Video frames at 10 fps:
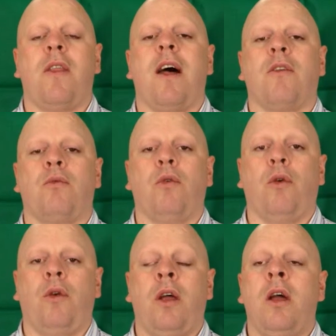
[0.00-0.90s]
and that's
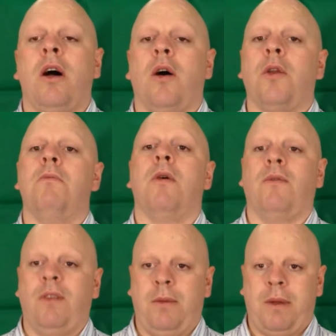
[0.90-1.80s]
run on a
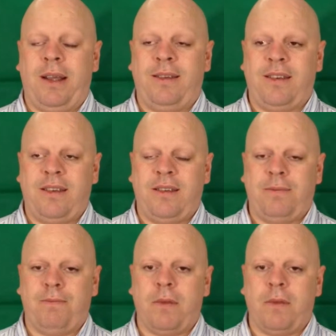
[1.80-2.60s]
monthly basis.